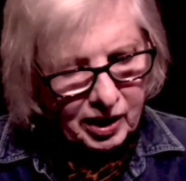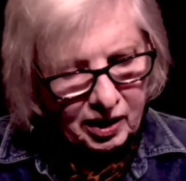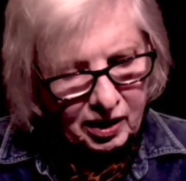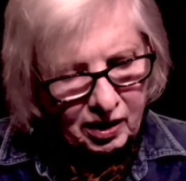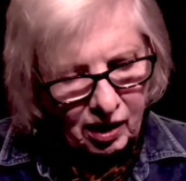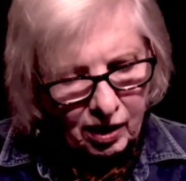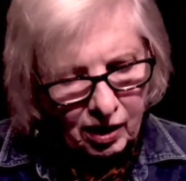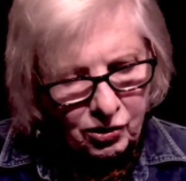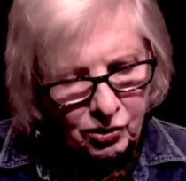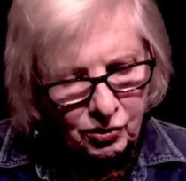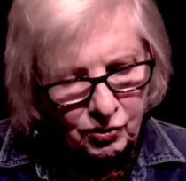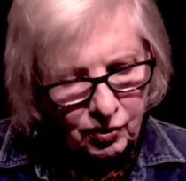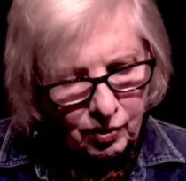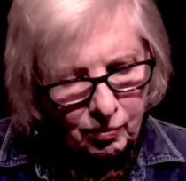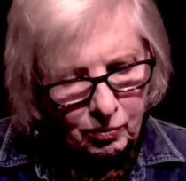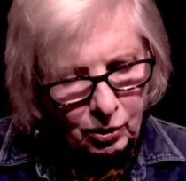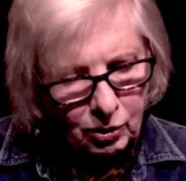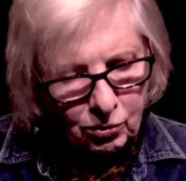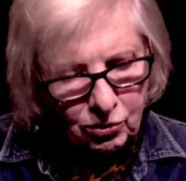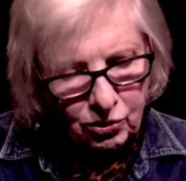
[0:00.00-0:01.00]
us from
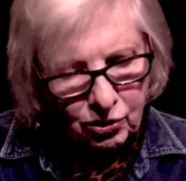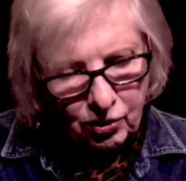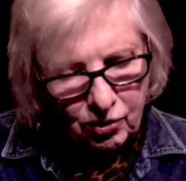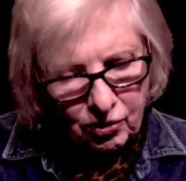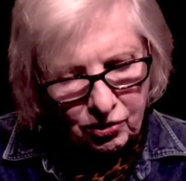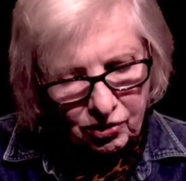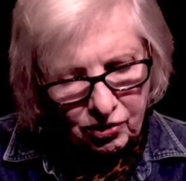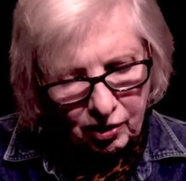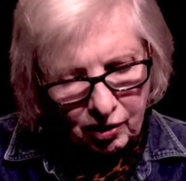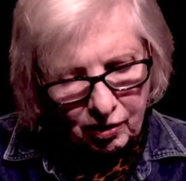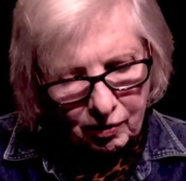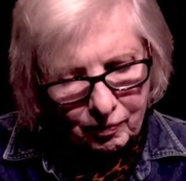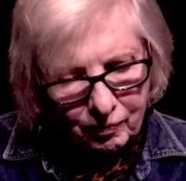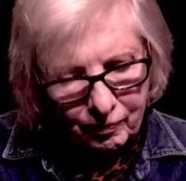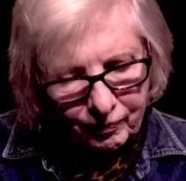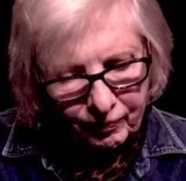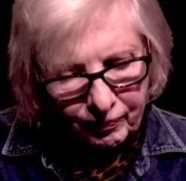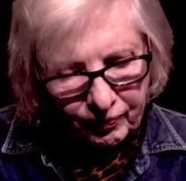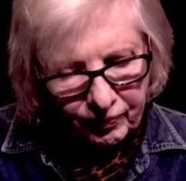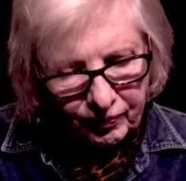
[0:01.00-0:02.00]
New Jersey.
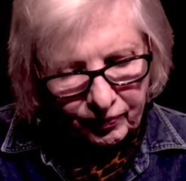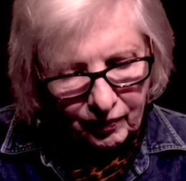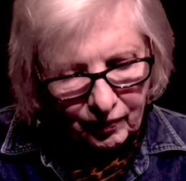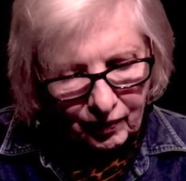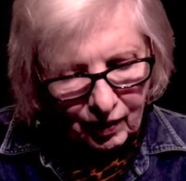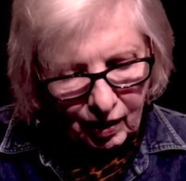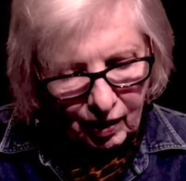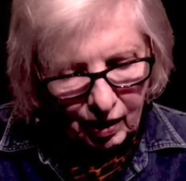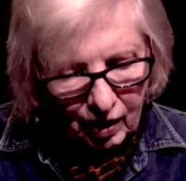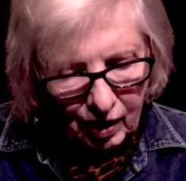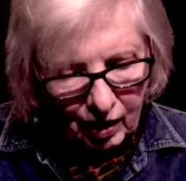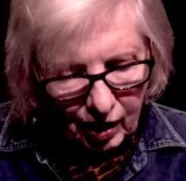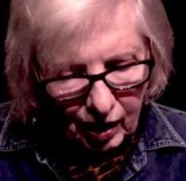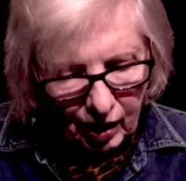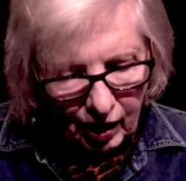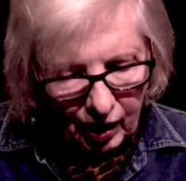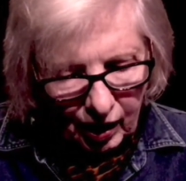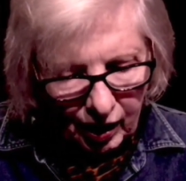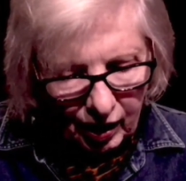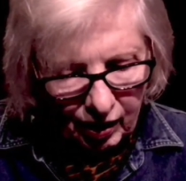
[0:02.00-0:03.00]

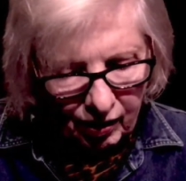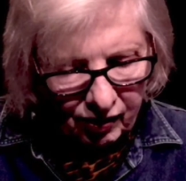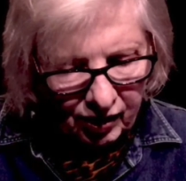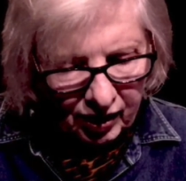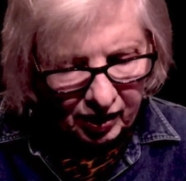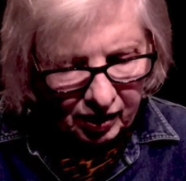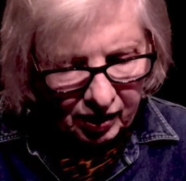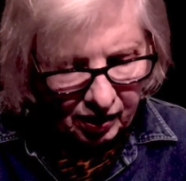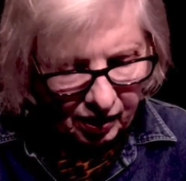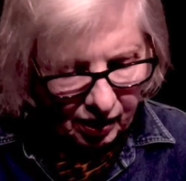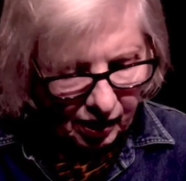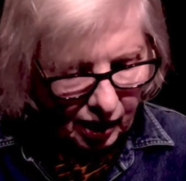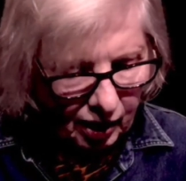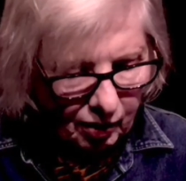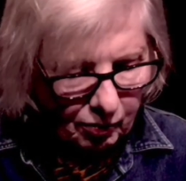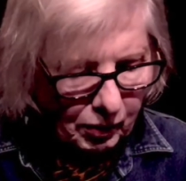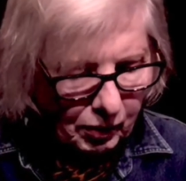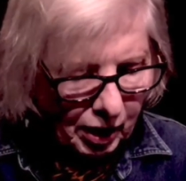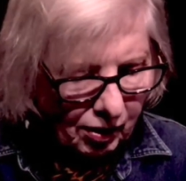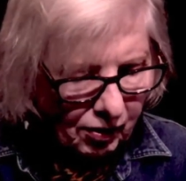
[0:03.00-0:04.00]
Eric and
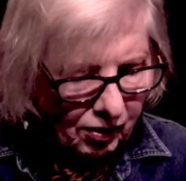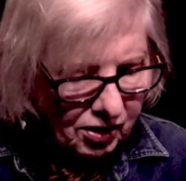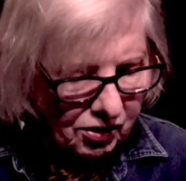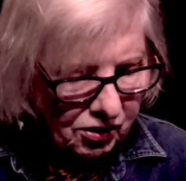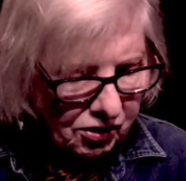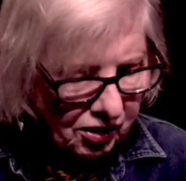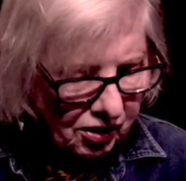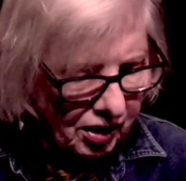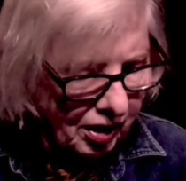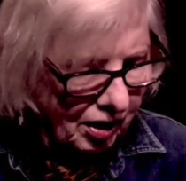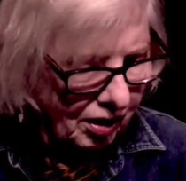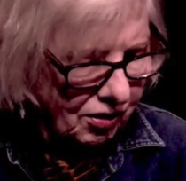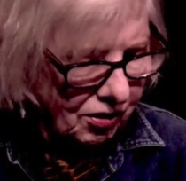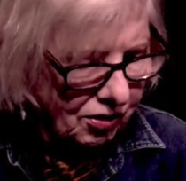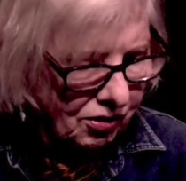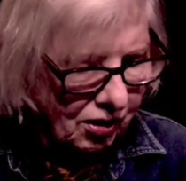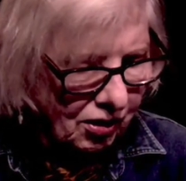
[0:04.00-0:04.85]
Mary's kids,